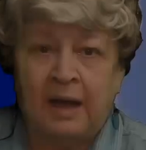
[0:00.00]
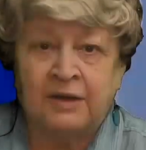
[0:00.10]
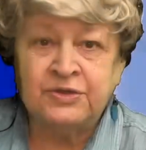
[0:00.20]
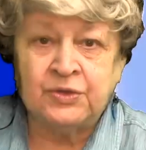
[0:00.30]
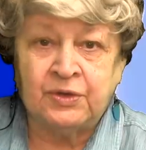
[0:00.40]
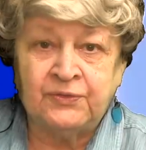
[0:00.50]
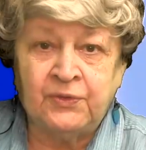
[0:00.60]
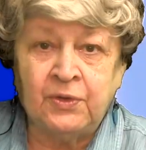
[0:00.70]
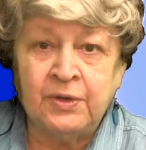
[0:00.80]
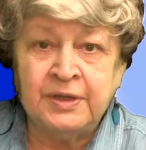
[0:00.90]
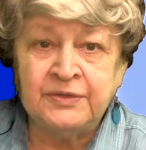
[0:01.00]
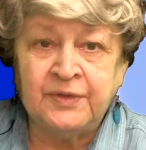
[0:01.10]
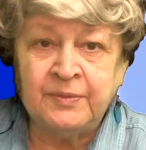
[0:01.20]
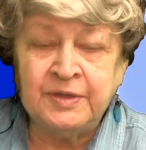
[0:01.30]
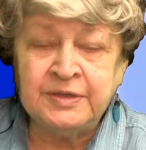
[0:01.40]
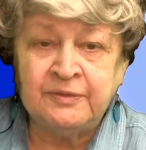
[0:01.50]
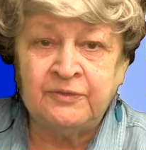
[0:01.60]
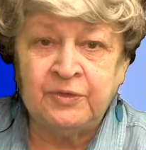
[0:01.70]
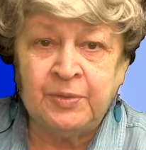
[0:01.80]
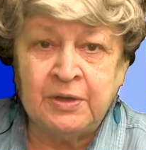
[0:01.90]
story 4 is from the
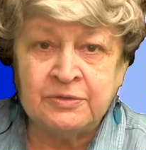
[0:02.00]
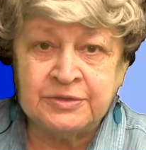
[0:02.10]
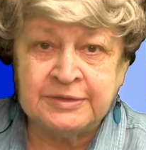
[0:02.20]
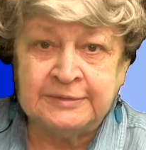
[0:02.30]
Denver Post.